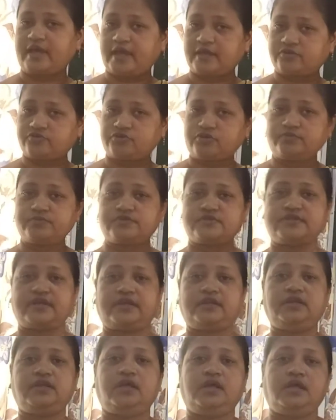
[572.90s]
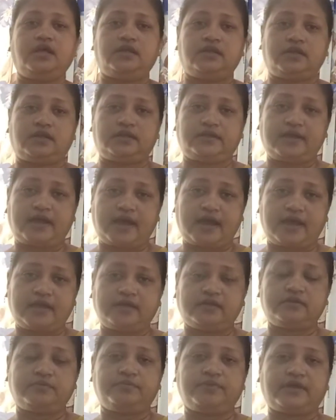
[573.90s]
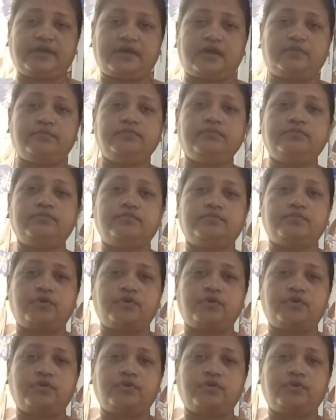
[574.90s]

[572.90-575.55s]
atoms, then the ion become